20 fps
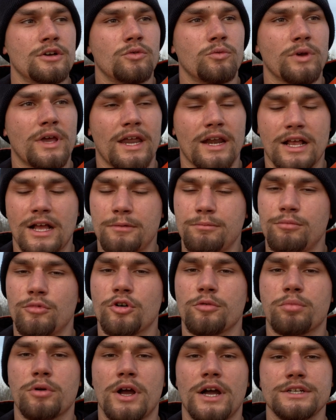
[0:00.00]
We got a couple
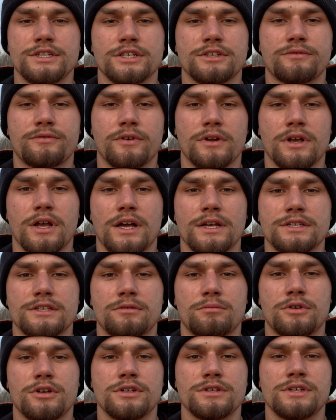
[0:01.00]
more projects for
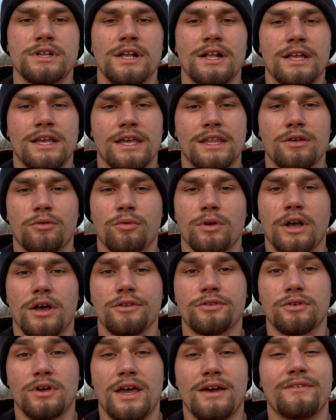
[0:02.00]
customers, and then we
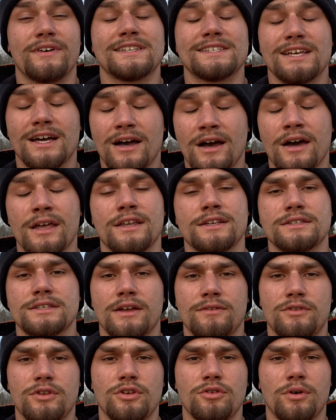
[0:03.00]
also have a ton of
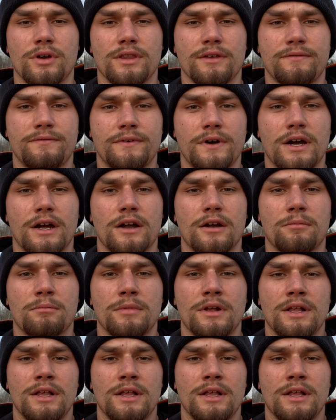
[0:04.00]
stuff to do on the farm.